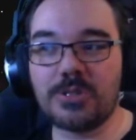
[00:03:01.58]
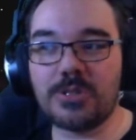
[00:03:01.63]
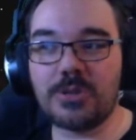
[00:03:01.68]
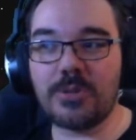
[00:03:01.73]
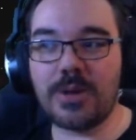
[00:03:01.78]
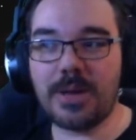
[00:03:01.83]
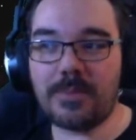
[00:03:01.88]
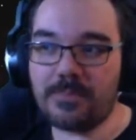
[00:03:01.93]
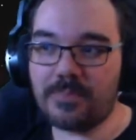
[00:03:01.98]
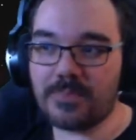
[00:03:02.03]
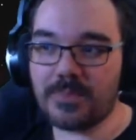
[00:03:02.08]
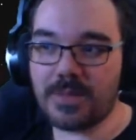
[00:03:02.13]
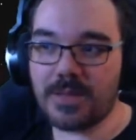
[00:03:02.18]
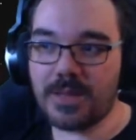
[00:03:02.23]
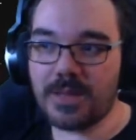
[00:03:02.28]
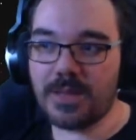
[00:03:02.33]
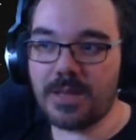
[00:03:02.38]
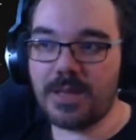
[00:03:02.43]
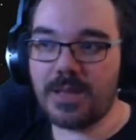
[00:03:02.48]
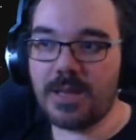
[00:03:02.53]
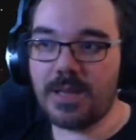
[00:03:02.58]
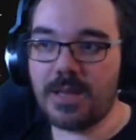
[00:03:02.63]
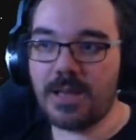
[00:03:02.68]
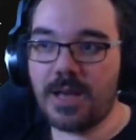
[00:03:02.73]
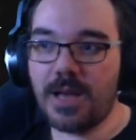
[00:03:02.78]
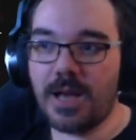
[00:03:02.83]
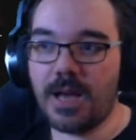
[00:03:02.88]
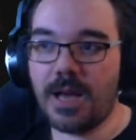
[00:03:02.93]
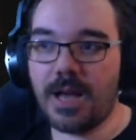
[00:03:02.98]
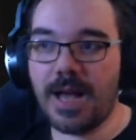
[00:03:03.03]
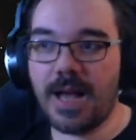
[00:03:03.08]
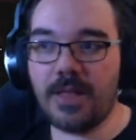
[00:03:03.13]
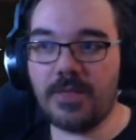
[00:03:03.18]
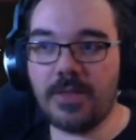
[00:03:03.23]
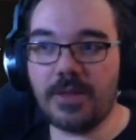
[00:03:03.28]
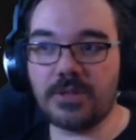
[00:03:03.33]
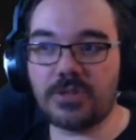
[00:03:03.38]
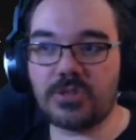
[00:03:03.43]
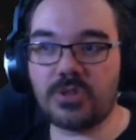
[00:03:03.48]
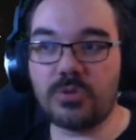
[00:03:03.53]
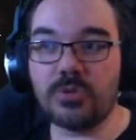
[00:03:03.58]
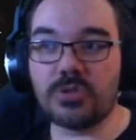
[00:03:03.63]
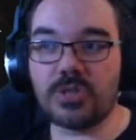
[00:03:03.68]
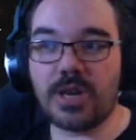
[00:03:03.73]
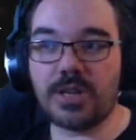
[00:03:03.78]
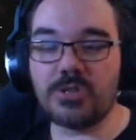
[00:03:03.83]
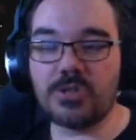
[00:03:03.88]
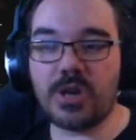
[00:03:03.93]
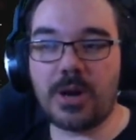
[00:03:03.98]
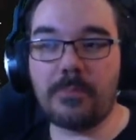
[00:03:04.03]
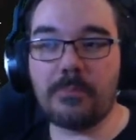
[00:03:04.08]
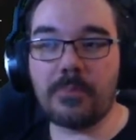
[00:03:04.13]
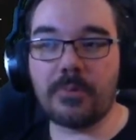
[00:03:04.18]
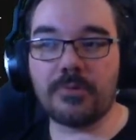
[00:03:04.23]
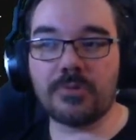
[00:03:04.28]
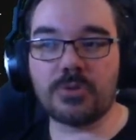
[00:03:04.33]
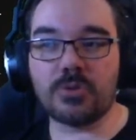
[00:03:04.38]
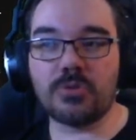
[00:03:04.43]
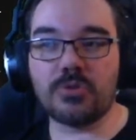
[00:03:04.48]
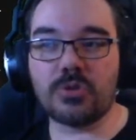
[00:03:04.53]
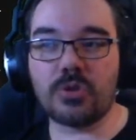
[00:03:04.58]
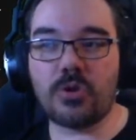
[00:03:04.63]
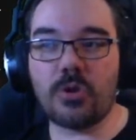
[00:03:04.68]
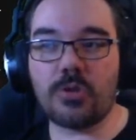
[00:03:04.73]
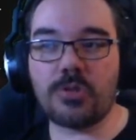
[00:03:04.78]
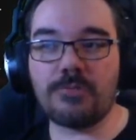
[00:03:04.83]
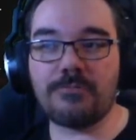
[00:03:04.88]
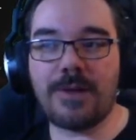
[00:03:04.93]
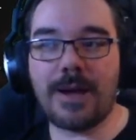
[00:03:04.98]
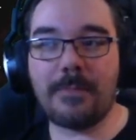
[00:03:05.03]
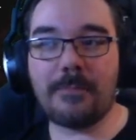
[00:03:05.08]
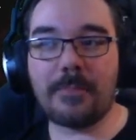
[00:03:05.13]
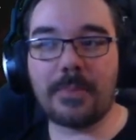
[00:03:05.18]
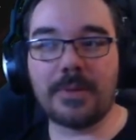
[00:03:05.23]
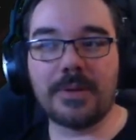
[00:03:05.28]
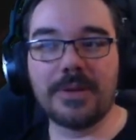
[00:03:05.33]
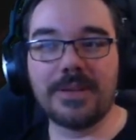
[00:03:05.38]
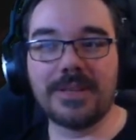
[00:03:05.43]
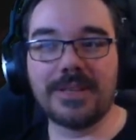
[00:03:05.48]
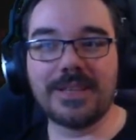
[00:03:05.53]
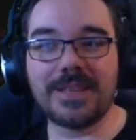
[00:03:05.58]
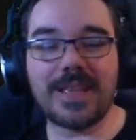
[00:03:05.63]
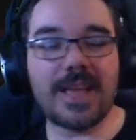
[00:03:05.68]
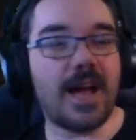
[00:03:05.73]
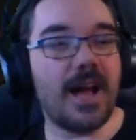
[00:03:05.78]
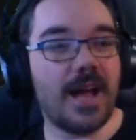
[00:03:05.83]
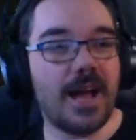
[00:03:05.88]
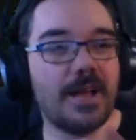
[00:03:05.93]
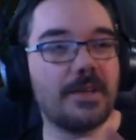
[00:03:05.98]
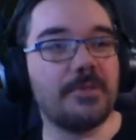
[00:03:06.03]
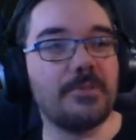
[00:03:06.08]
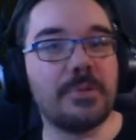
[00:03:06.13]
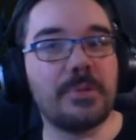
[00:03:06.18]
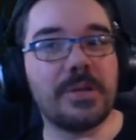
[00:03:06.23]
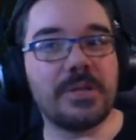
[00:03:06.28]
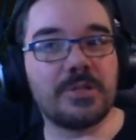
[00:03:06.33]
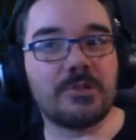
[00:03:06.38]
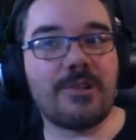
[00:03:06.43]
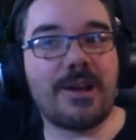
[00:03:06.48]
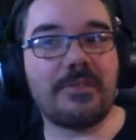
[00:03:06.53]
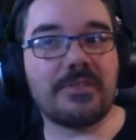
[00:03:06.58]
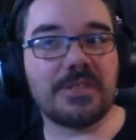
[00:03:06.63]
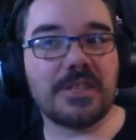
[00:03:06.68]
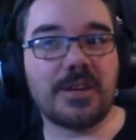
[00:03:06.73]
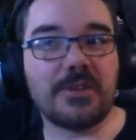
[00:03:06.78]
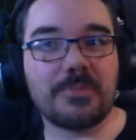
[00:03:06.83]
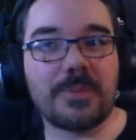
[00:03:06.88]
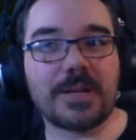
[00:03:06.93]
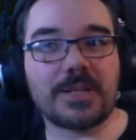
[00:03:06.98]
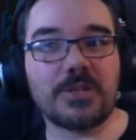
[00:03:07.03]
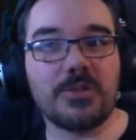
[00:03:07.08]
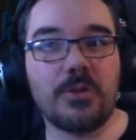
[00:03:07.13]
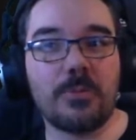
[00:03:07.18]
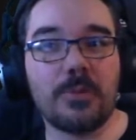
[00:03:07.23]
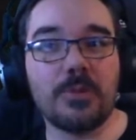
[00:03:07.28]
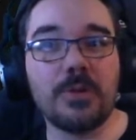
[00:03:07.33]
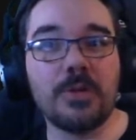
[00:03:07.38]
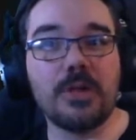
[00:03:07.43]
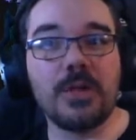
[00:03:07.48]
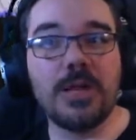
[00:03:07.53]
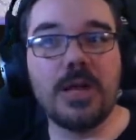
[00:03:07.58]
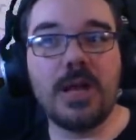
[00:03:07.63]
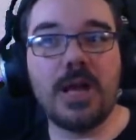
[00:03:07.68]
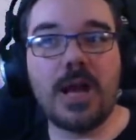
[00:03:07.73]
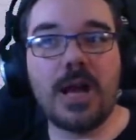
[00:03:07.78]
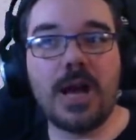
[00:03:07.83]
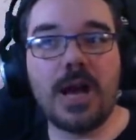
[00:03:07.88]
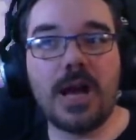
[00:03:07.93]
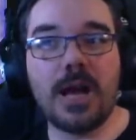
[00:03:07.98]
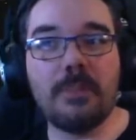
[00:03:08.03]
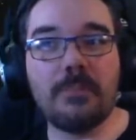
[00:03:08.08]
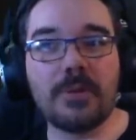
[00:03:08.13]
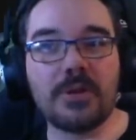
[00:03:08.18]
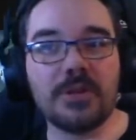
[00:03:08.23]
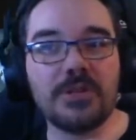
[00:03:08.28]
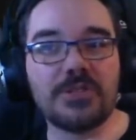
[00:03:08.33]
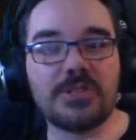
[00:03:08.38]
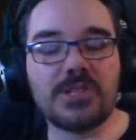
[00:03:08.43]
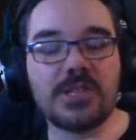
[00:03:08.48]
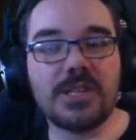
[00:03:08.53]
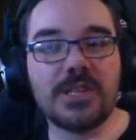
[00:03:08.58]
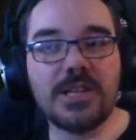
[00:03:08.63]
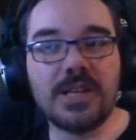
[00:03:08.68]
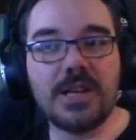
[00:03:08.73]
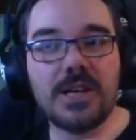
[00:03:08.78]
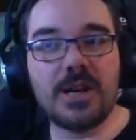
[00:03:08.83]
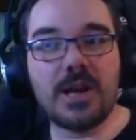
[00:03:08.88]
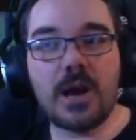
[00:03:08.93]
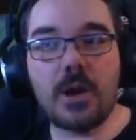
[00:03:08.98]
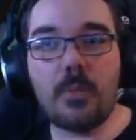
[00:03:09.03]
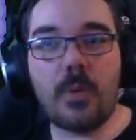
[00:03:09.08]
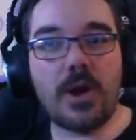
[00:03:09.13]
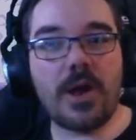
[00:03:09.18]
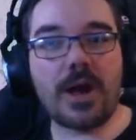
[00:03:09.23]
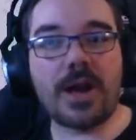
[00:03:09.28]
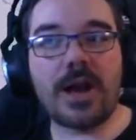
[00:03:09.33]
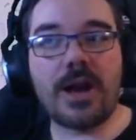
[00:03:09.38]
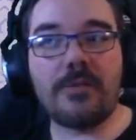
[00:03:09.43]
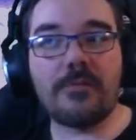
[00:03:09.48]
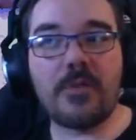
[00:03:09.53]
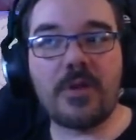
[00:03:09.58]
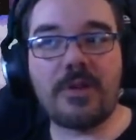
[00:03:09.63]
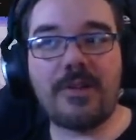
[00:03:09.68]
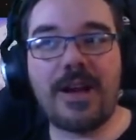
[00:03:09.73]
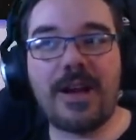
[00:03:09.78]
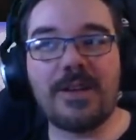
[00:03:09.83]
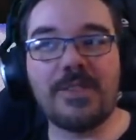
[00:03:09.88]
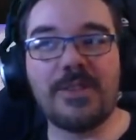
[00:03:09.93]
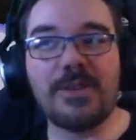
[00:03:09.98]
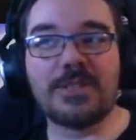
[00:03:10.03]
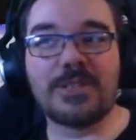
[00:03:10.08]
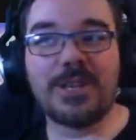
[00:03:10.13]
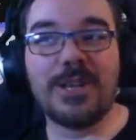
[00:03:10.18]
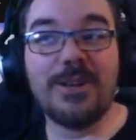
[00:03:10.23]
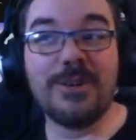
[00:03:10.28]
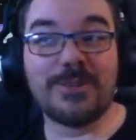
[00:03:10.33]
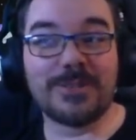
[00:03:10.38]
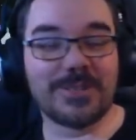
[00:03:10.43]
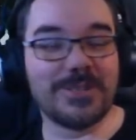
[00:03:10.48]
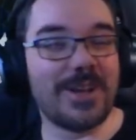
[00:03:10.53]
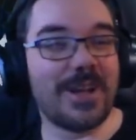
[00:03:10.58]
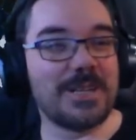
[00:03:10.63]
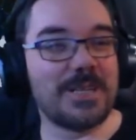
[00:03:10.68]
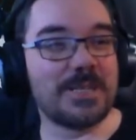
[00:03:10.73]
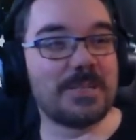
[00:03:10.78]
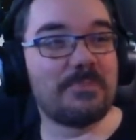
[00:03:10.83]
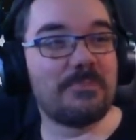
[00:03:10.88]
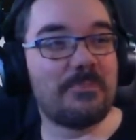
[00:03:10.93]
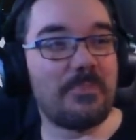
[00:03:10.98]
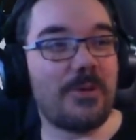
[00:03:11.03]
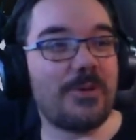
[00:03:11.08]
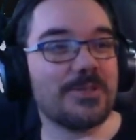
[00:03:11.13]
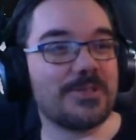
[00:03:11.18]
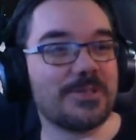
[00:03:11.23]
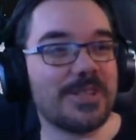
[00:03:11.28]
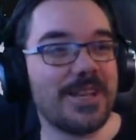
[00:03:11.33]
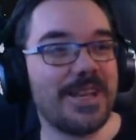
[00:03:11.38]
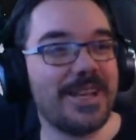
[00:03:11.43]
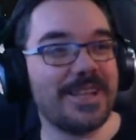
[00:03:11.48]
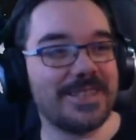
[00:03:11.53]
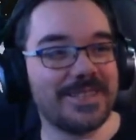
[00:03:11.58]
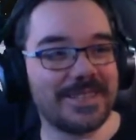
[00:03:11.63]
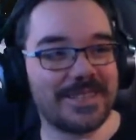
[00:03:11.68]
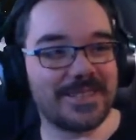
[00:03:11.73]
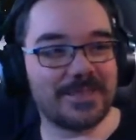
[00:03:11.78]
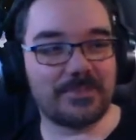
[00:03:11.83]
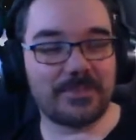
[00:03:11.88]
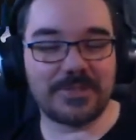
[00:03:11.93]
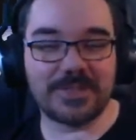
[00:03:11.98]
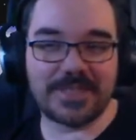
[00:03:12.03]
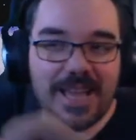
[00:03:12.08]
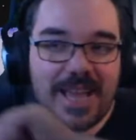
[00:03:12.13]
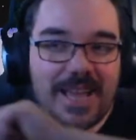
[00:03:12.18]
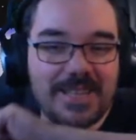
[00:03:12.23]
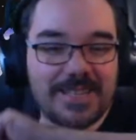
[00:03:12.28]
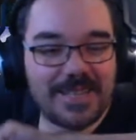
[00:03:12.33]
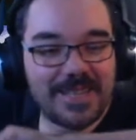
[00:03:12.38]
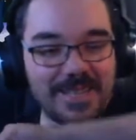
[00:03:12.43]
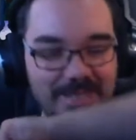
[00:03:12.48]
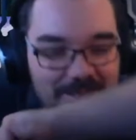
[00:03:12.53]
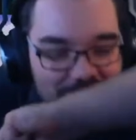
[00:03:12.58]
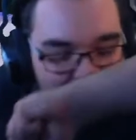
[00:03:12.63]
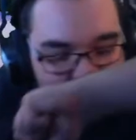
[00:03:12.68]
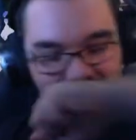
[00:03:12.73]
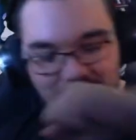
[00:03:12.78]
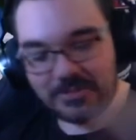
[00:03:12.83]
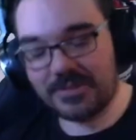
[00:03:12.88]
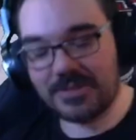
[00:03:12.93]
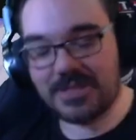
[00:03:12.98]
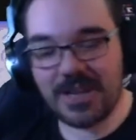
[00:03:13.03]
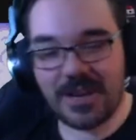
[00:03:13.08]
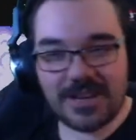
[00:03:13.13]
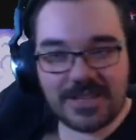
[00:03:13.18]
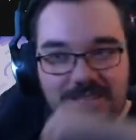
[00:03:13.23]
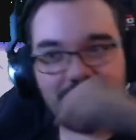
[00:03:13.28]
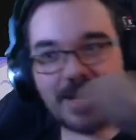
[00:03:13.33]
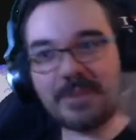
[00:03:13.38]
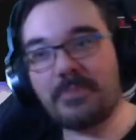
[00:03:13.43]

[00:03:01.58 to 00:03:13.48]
it. And as soon as I jump, or as soon as you're not on the ramp, his gravity goes back to normal. Because when I can't figure out the solution, I just botch it just with duct tape.